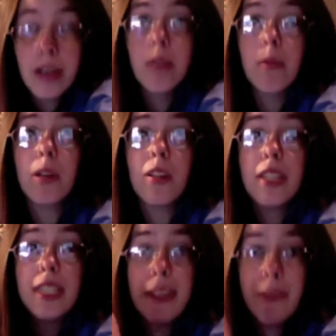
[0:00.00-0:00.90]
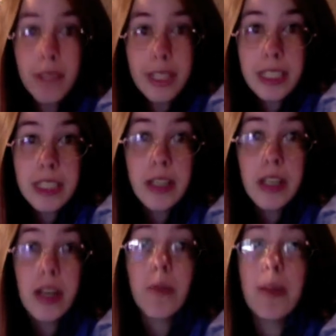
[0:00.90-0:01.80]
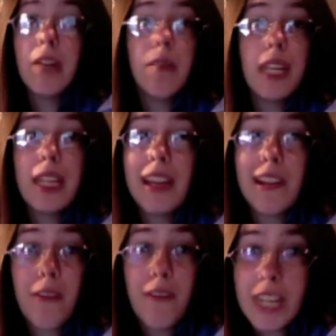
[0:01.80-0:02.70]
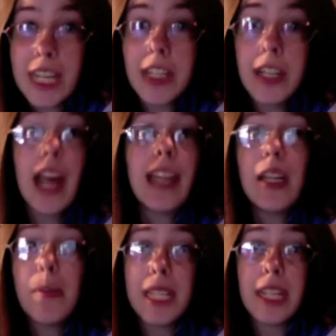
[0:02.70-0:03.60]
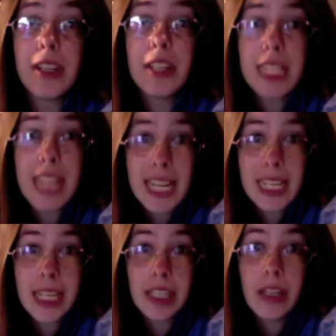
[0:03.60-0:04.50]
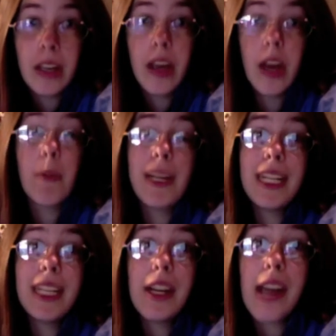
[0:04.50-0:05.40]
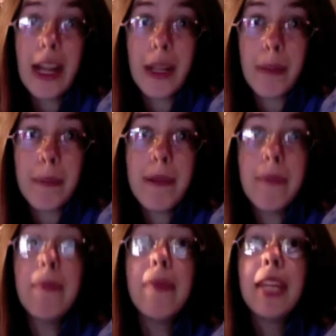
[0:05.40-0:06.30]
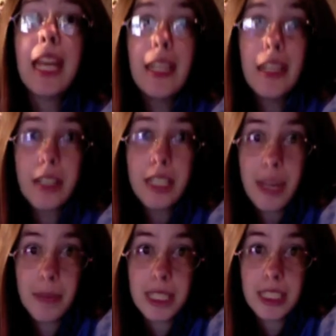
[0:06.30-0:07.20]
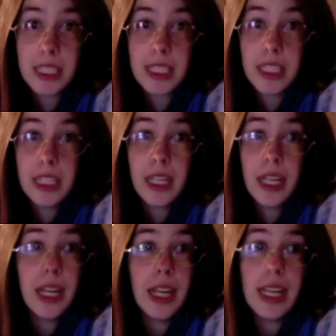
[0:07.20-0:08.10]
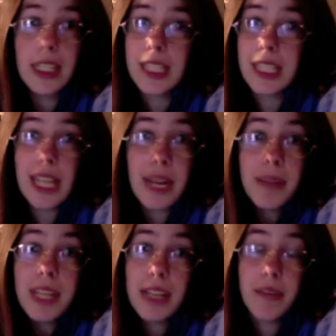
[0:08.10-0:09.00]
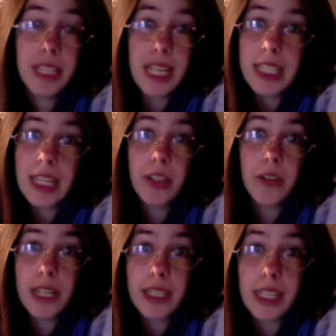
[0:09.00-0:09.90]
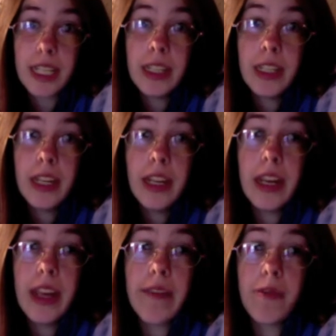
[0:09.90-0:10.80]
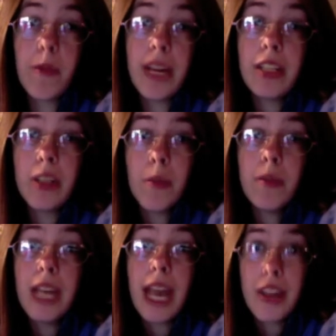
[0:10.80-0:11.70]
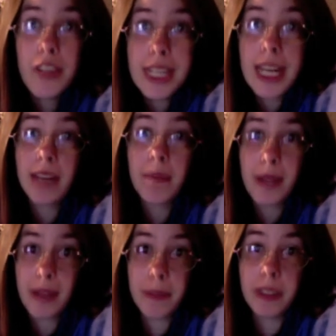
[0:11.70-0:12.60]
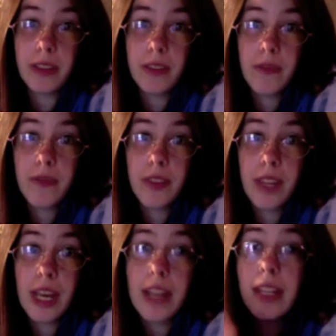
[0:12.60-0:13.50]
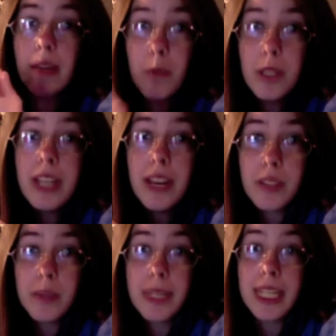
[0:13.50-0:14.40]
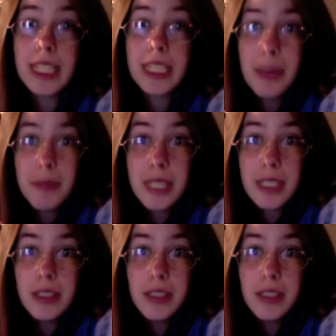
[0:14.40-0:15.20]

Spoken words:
We're different. We don't need their fear and their misunderstanding. We need their help and their acceptance. It's the same thing with asexuality. If we don't educate people, then we'll never be accepted,